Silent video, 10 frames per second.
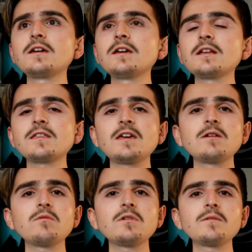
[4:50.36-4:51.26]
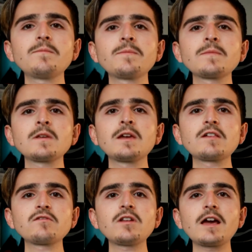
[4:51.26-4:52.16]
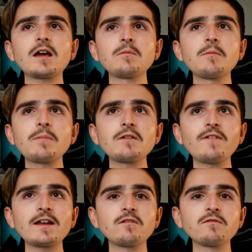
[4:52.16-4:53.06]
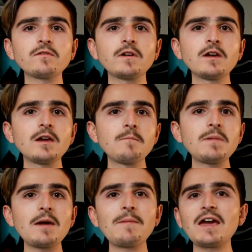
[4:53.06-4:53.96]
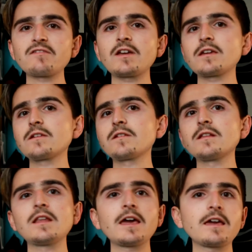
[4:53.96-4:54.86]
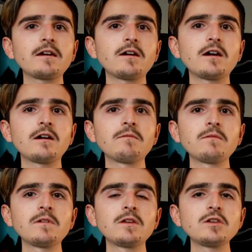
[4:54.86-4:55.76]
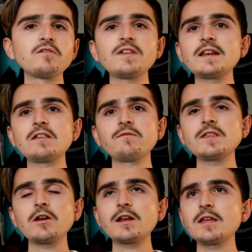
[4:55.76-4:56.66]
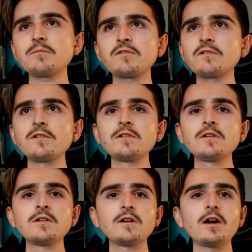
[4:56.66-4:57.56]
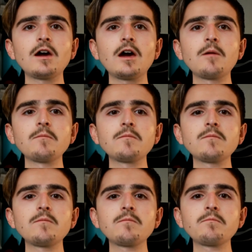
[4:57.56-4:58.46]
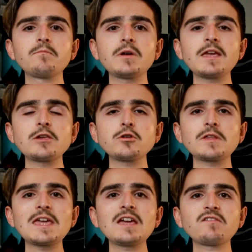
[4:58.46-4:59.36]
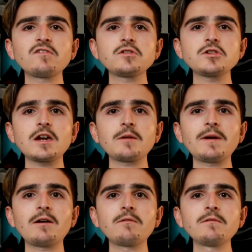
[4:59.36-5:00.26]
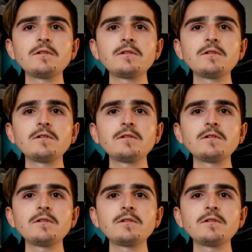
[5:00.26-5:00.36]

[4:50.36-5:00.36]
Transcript: I don't know what. It's not like I'm a big fan of BMX, like you see in his video clips, but yeah, John Hicks. You should check him out.